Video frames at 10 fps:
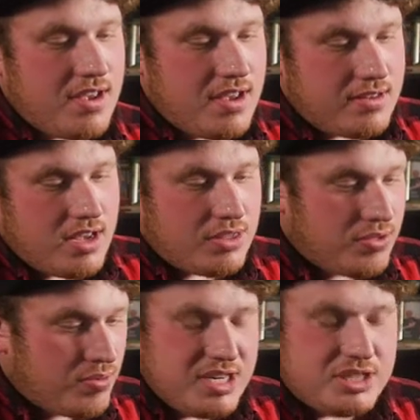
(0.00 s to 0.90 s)
a
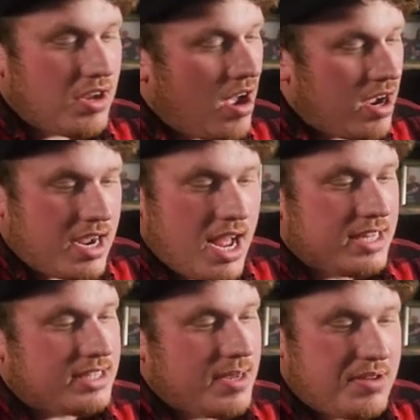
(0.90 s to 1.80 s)
three-song
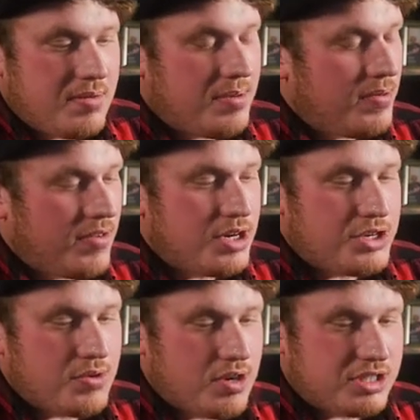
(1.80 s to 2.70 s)
concept EP, very
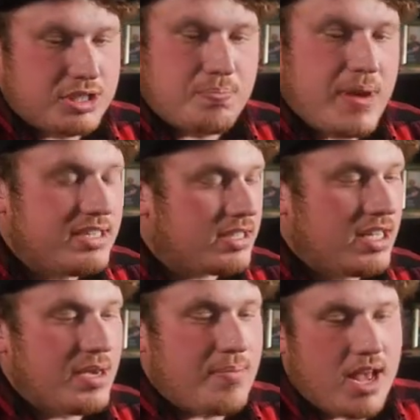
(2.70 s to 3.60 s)
short, just
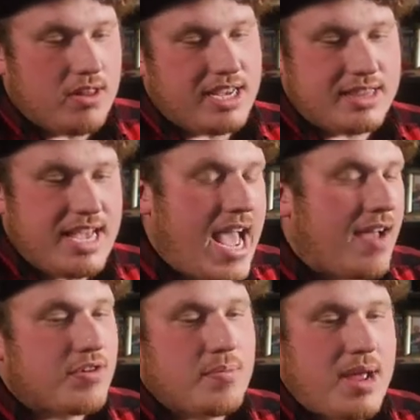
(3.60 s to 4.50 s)
basically about, like, the
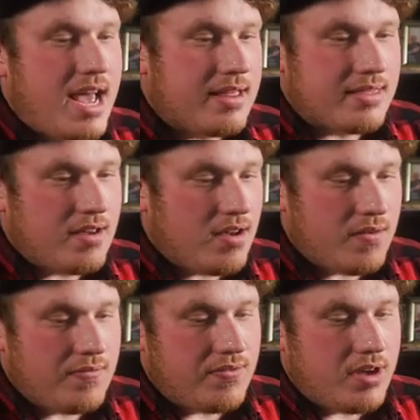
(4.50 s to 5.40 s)
aftermath
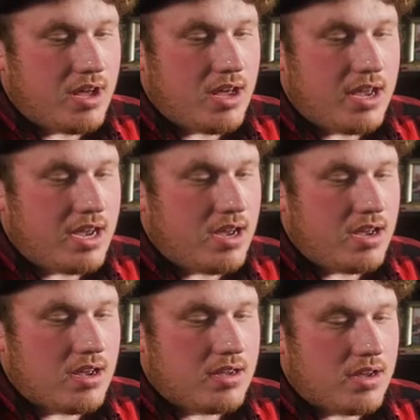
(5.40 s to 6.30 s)
of a
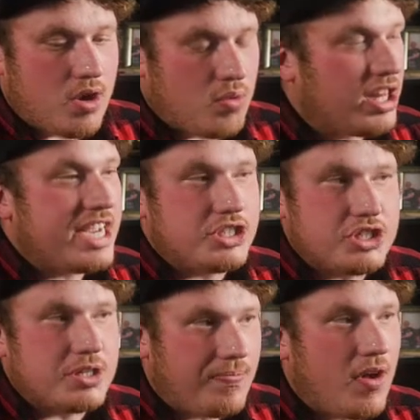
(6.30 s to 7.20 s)

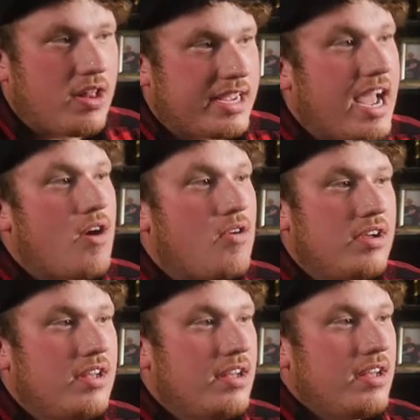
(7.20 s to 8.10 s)
relationship falling out.
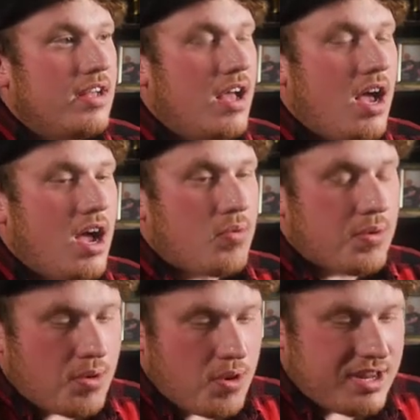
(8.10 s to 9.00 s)
We're
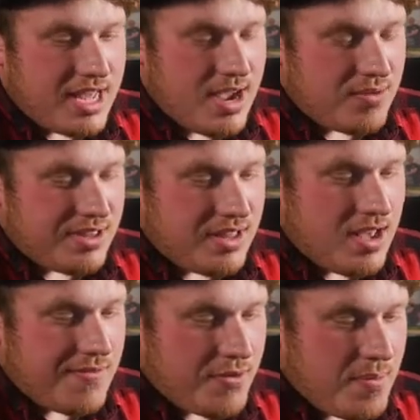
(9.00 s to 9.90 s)
recording that with
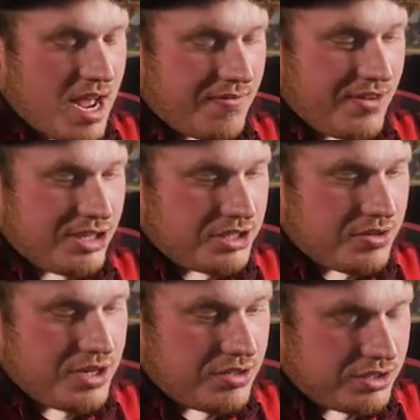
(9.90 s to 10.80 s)
Fermata Face
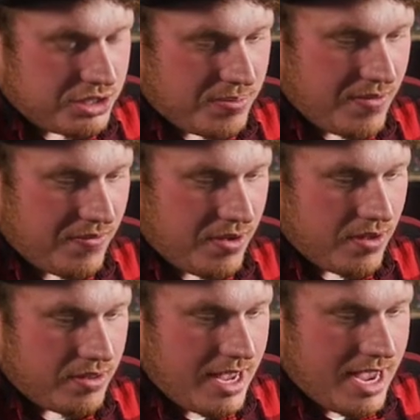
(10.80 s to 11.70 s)
Studios in
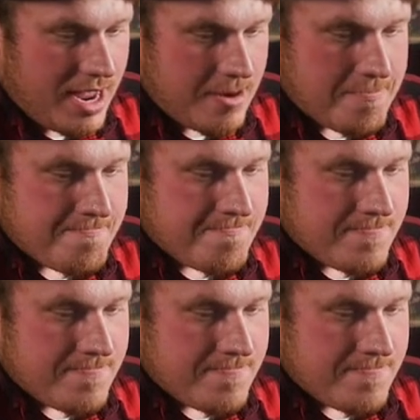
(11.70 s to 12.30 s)
Springfield, and